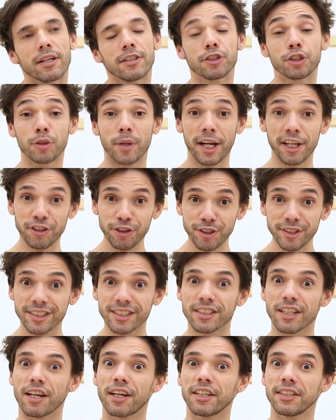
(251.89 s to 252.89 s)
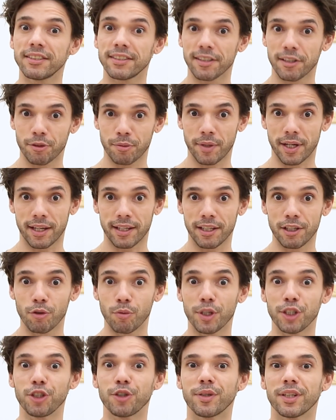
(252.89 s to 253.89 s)
try to start already
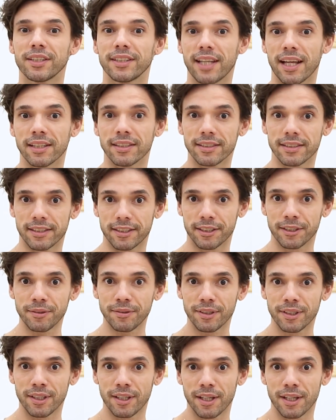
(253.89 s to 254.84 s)
when you're a dancer,